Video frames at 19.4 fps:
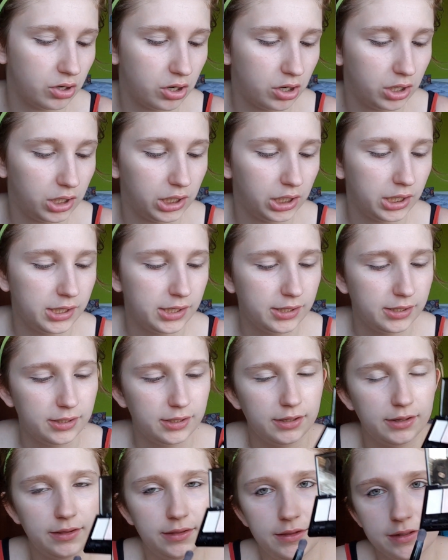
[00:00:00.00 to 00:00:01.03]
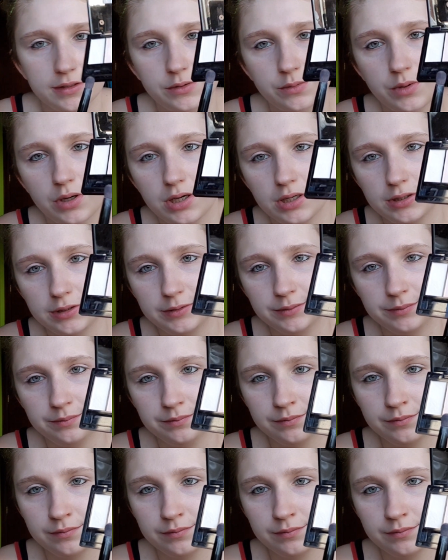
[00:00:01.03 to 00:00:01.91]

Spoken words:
are this one,